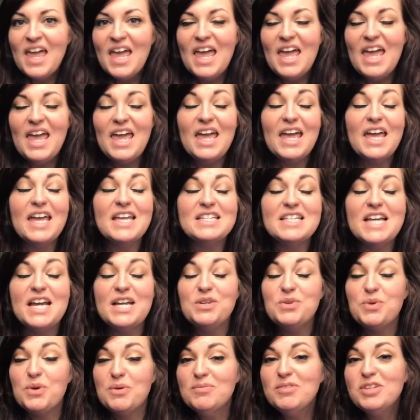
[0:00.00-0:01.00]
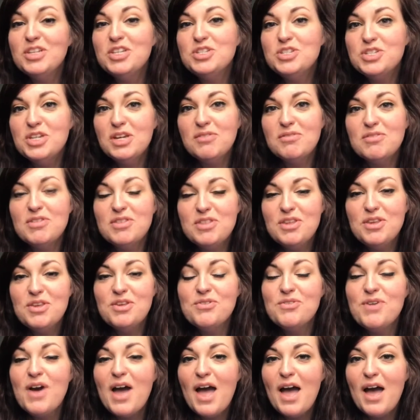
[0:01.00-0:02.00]
and I normally share with
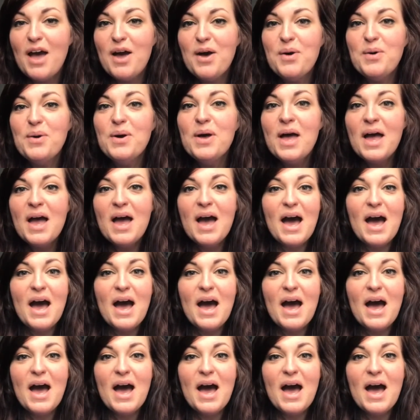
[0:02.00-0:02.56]
you how